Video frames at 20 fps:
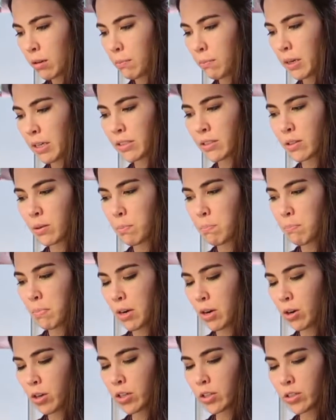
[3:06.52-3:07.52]
makes them
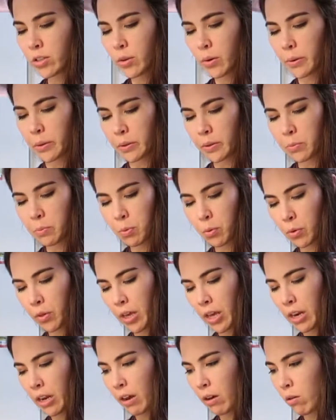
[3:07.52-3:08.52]
bitter, so I always pull
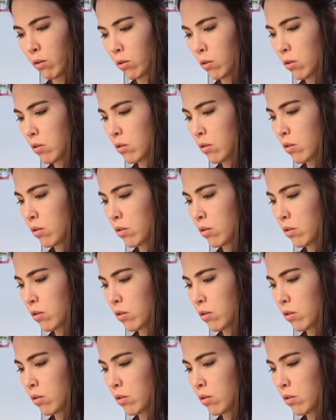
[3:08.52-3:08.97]
that out.